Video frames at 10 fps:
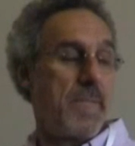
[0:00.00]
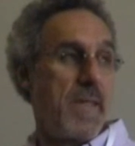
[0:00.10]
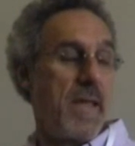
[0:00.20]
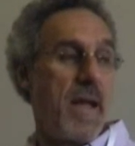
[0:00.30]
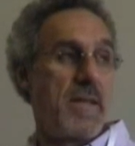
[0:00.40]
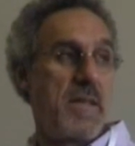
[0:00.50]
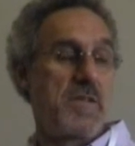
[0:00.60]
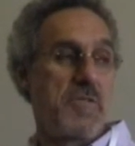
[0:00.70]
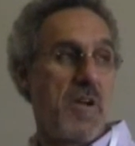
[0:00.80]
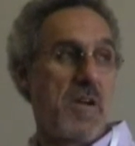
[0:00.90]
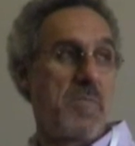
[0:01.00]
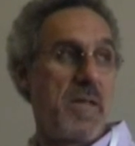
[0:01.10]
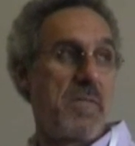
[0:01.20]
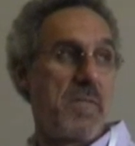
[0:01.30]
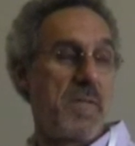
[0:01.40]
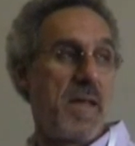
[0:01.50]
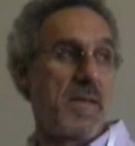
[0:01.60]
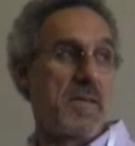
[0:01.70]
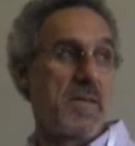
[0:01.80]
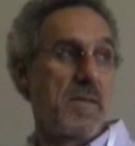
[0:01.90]
the idea struck me
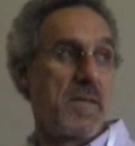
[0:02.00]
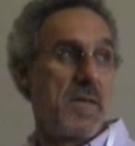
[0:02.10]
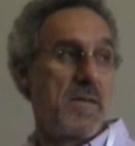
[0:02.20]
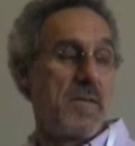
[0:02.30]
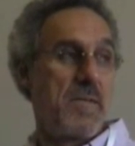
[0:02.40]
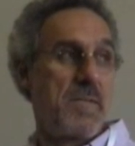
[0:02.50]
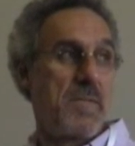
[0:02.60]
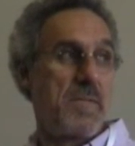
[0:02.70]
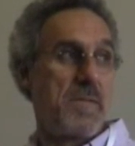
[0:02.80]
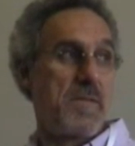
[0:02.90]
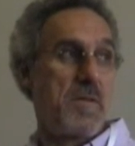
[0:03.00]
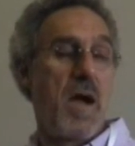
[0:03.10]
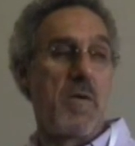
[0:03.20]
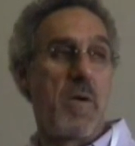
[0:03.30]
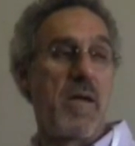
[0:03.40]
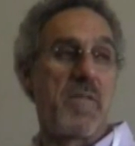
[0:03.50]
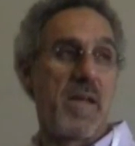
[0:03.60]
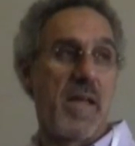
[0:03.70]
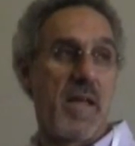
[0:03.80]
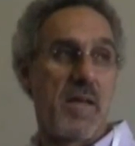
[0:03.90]
that, to my way of
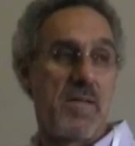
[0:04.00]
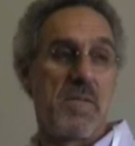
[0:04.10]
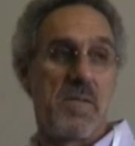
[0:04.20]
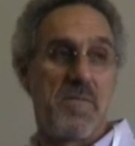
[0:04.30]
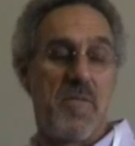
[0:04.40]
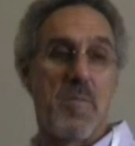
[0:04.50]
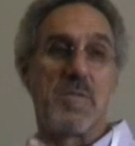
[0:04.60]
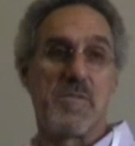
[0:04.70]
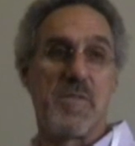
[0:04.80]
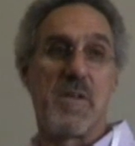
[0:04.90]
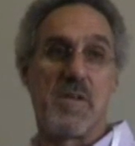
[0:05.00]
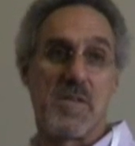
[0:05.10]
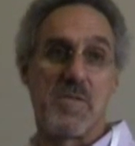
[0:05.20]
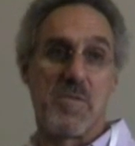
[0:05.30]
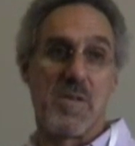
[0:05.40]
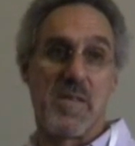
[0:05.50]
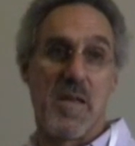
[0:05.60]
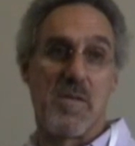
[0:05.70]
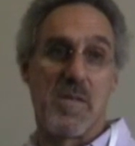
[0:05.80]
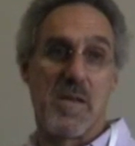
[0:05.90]
thinking, a farmer's field is really
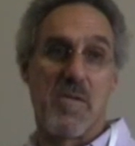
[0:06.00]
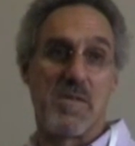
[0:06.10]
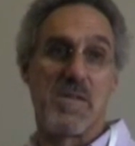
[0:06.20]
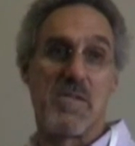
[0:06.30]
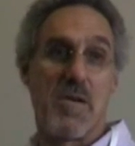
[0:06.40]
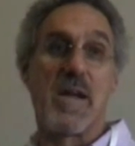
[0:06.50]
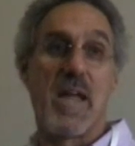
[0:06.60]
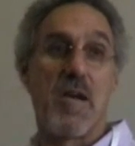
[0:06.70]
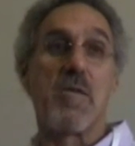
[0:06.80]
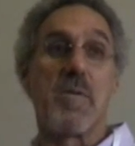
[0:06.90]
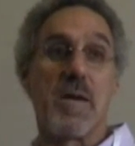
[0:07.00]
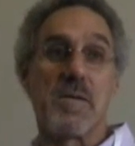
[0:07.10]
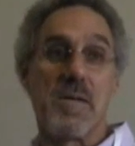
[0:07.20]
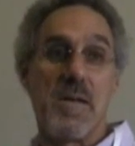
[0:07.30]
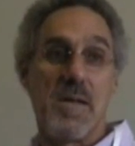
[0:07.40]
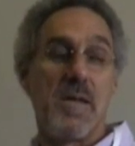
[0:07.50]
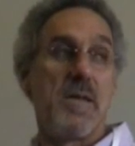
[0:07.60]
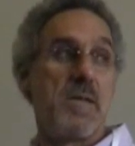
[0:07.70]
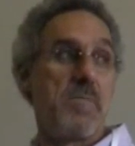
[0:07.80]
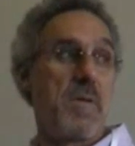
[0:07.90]
the only ground zero I care about.
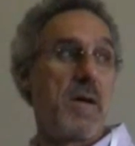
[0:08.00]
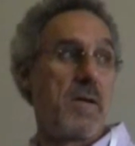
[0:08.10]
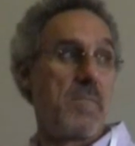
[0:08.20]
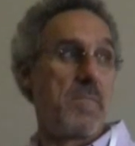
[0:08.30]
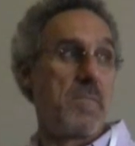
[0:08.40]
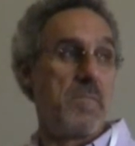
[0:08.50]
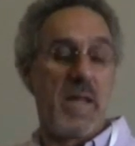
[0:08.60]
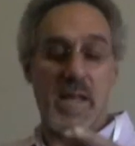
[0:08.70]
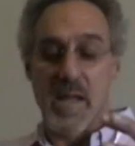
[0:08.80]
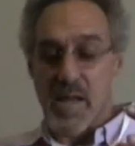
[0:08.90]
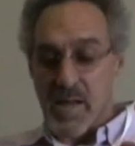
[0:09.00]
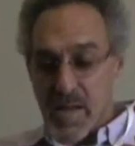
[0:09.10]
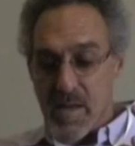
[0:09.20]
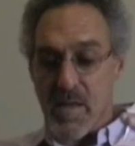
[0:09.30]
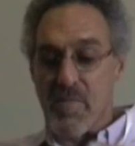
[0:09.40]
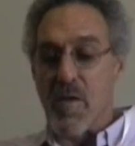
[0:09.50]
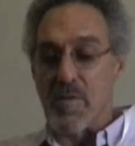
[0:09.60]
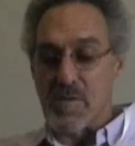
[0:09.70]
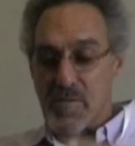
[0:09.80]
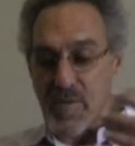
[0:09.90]
Meaning, in a
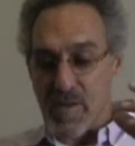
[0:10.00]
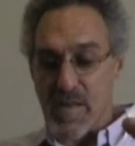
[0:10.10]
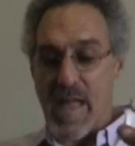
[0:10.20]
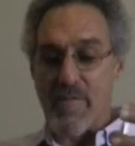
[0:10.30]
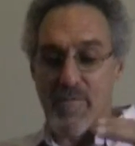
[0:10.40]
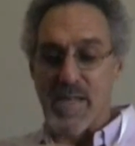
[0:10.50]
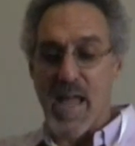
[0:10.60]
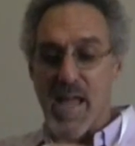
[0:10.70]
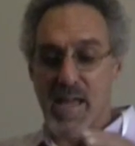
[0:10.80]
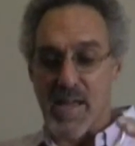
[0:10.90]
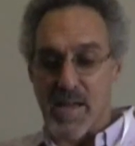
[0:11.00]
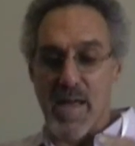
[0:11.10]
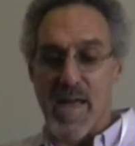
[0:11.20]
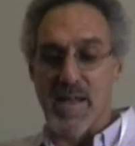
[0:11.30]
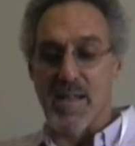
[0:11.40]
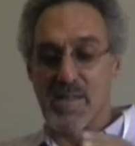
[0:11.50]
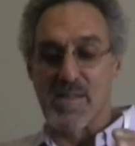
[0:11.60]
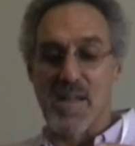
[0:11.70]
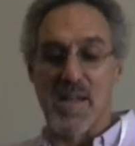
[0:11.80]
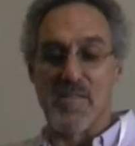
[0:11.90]
farmer's field, every day a battle
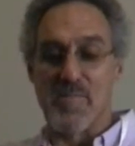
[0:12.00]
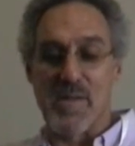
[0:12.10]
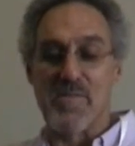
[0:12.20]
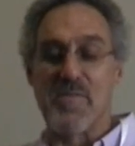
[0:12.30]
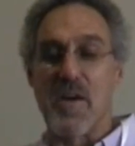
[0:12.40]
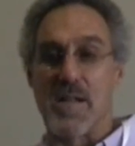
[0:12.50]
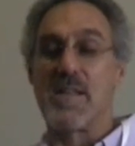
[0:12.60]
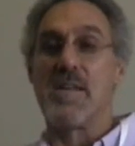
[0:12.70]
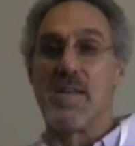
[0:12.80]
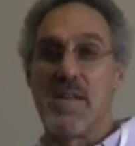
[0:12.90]
is kind of being fought